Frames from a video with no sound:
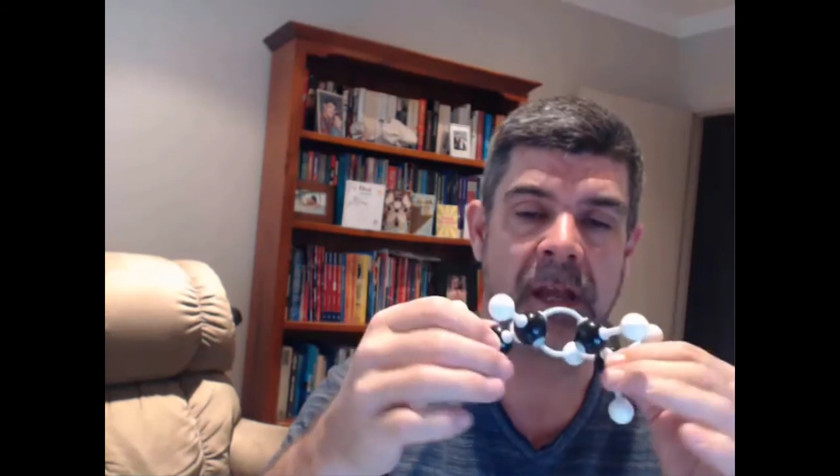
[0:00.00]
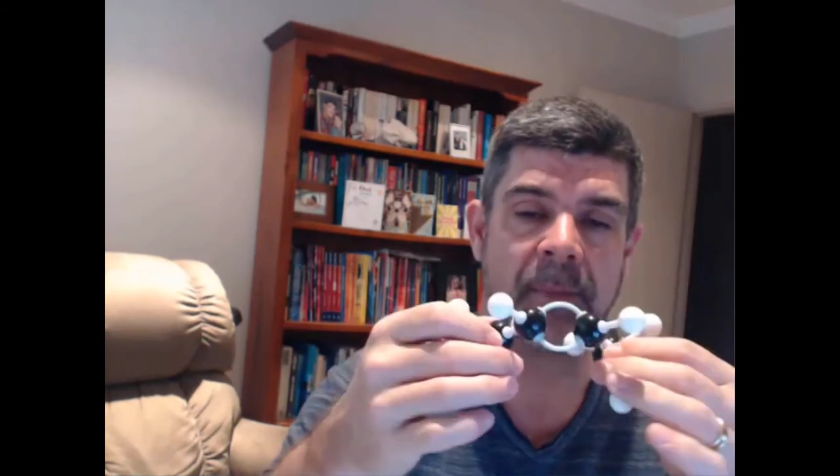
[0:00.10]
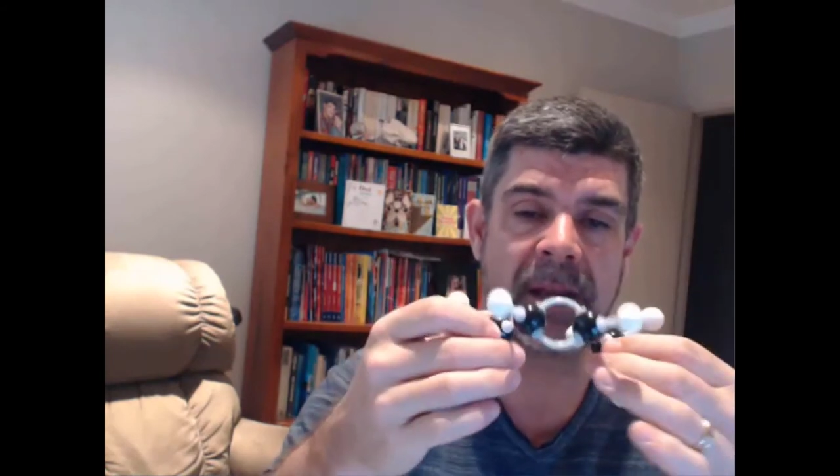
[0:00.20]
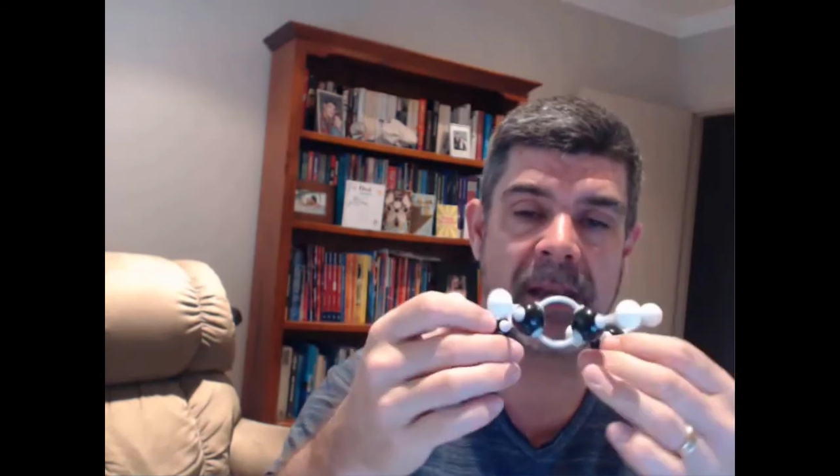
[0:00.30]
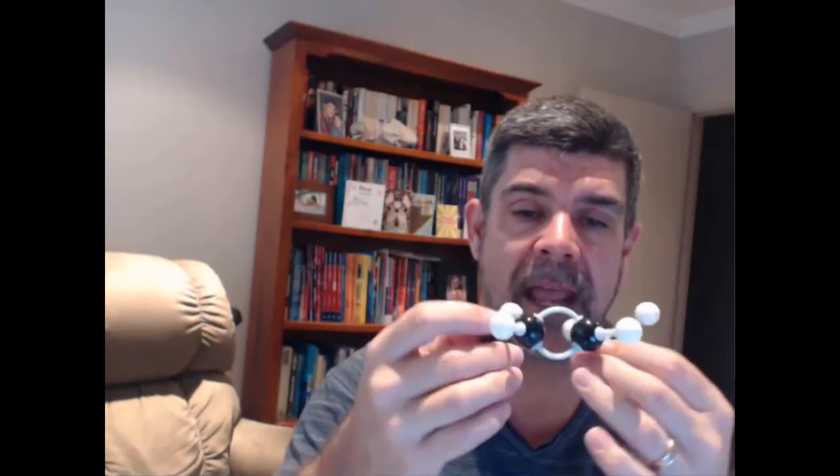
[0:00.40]

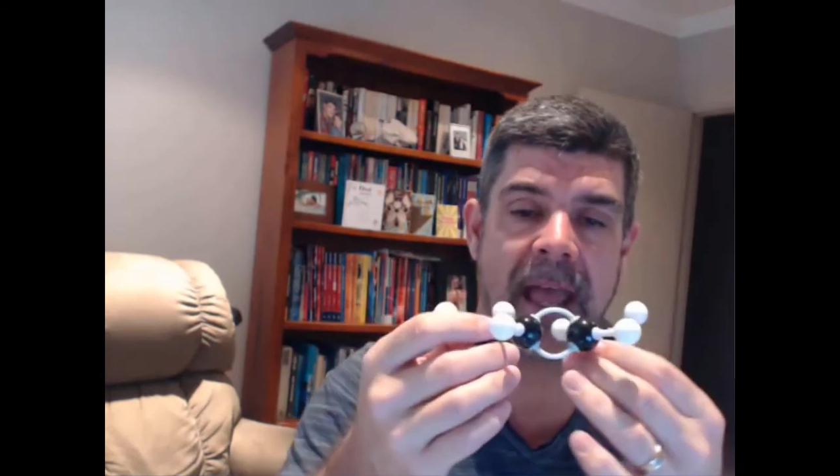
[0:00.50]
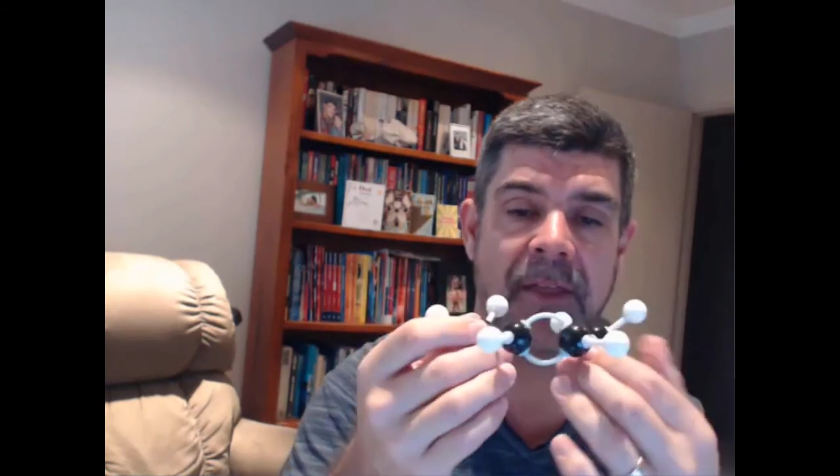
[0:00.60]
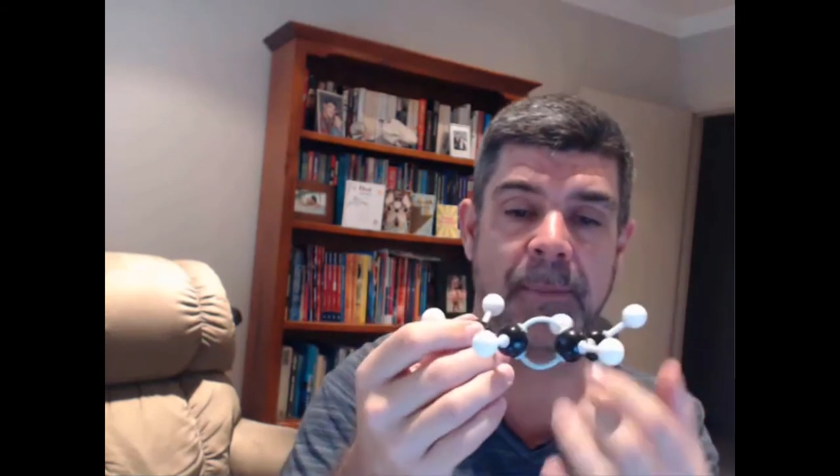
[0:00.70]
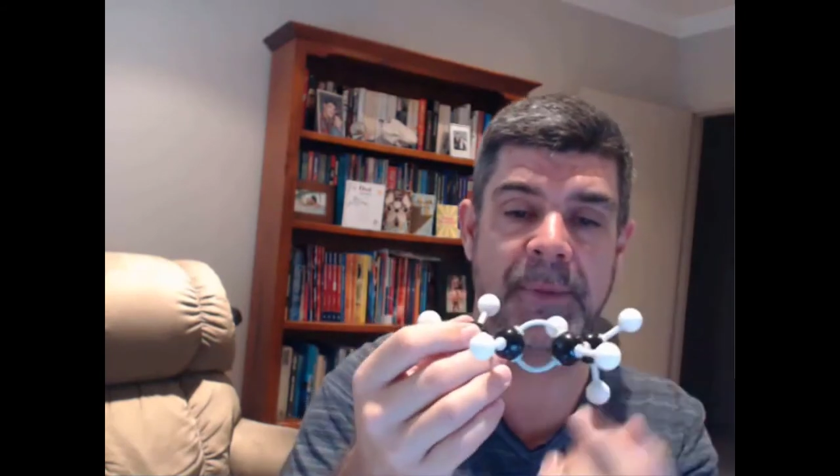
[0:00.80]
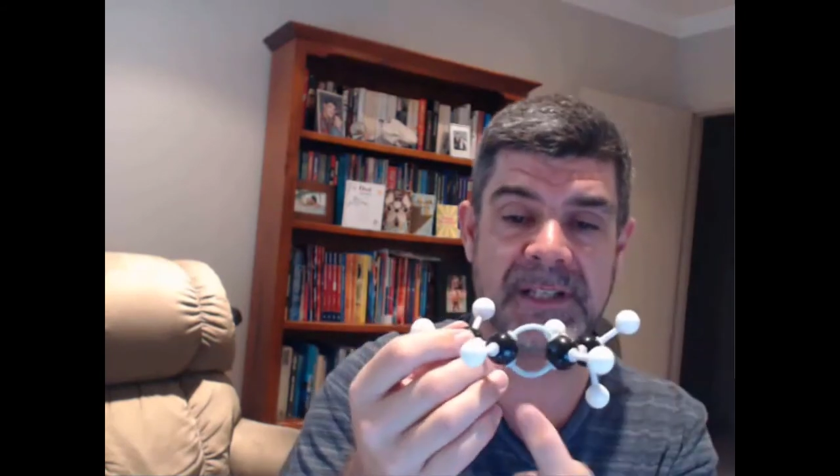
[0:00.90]
But now
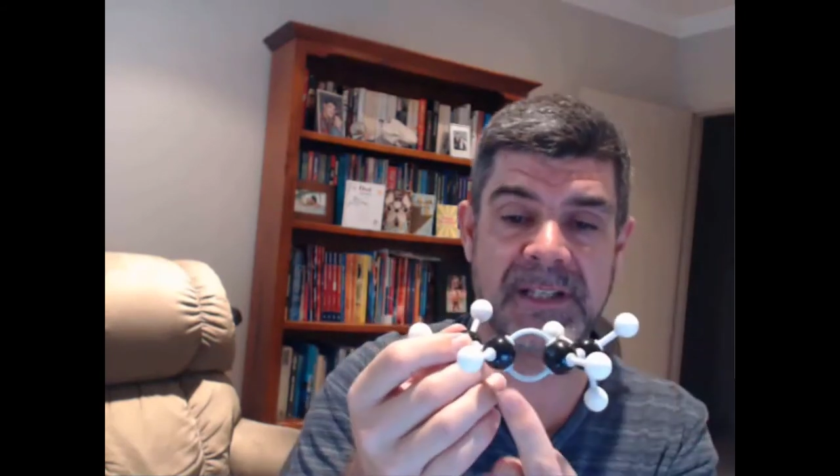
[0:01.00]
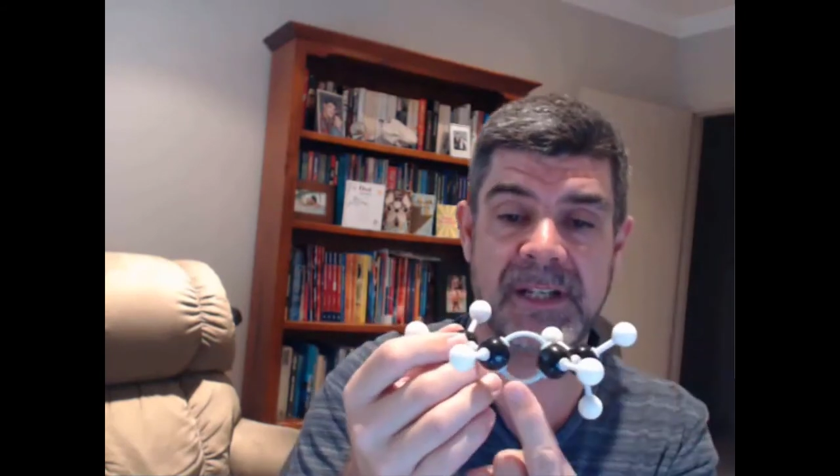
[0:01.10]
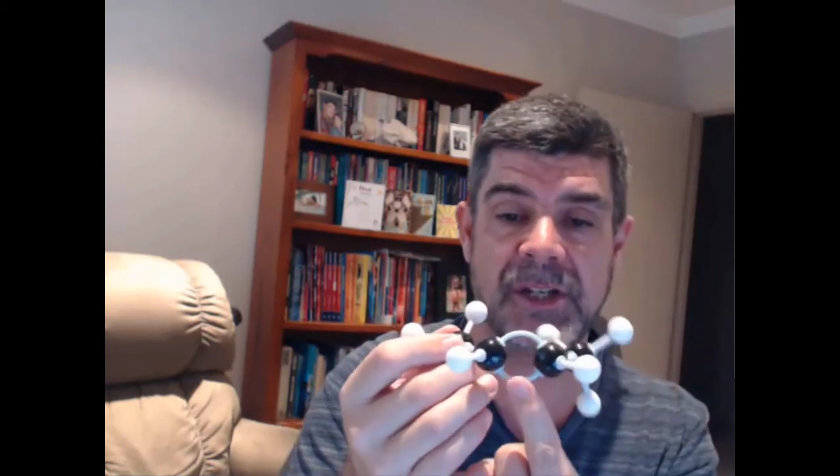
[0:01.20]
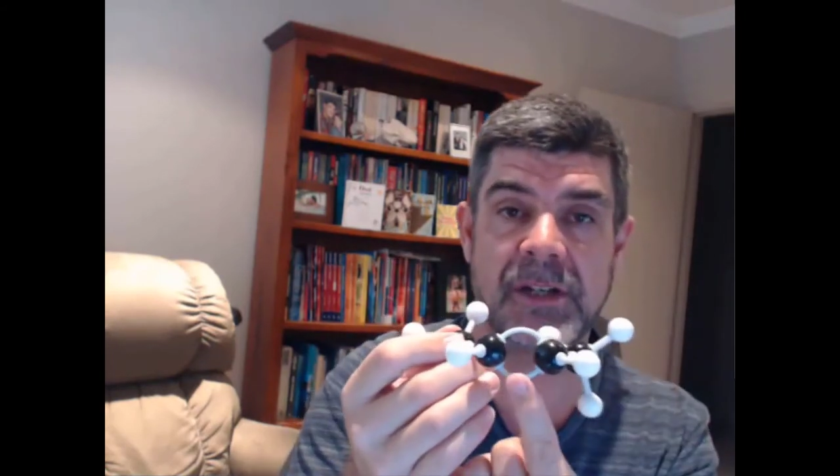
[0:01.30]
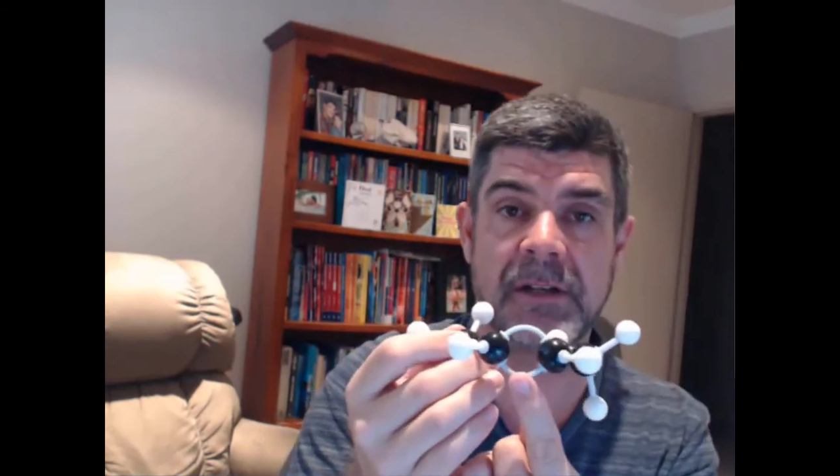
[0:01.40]
the
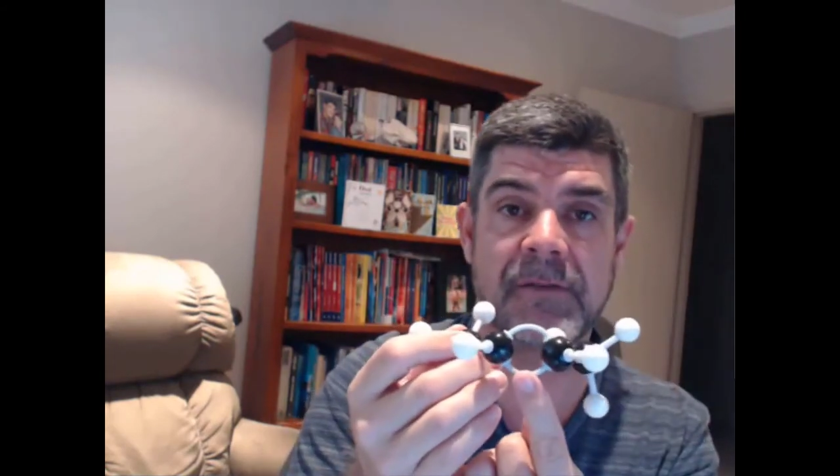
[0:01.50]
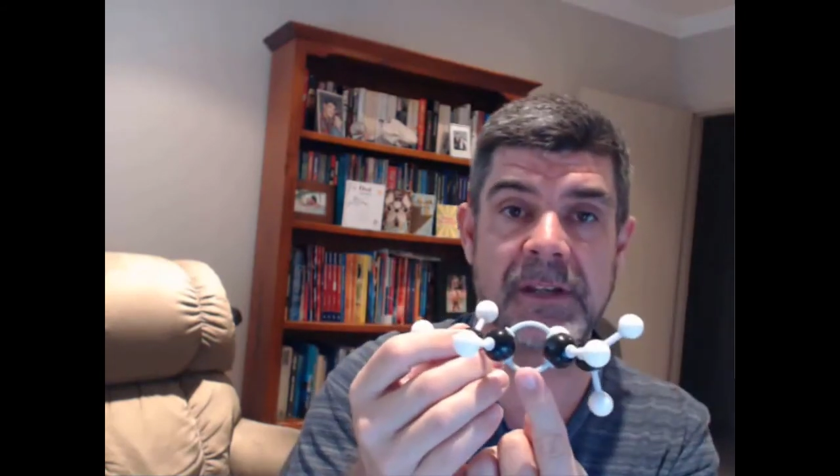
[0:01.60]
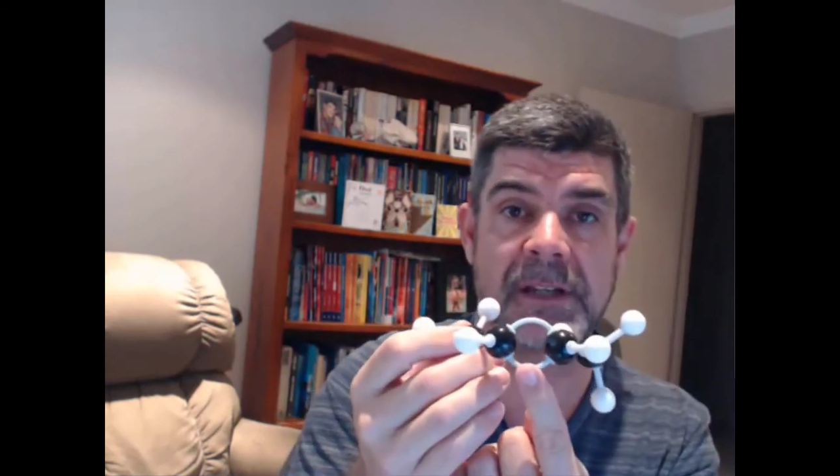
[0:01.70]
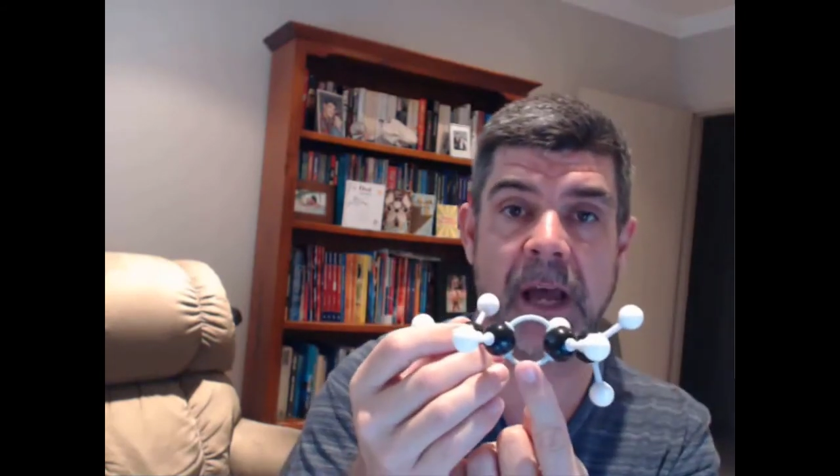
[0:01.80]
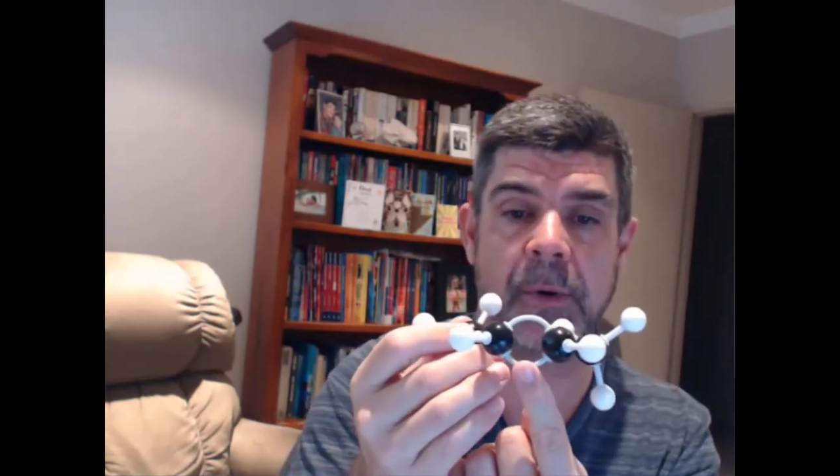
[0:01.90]
position of
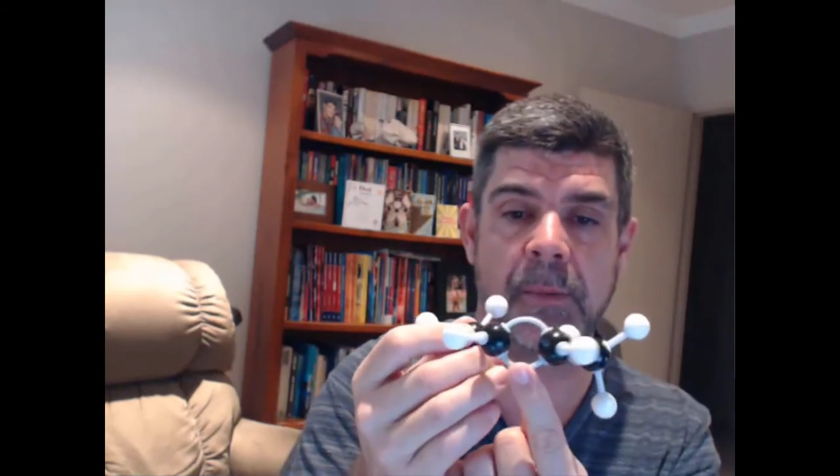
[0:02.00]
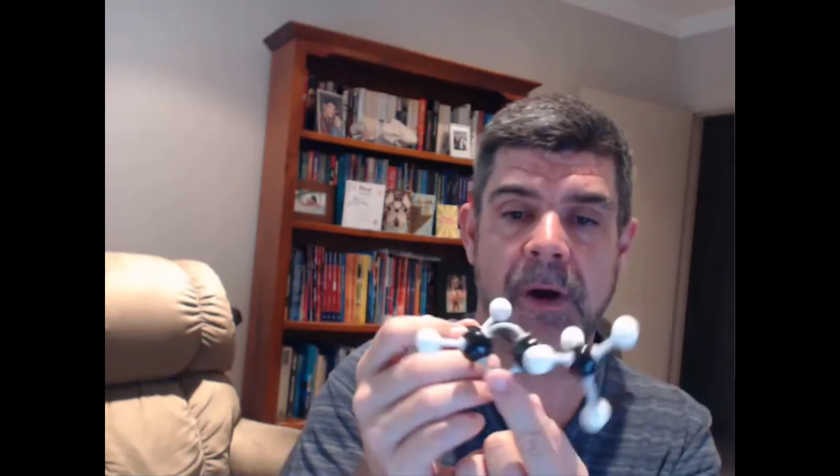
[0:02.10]
the double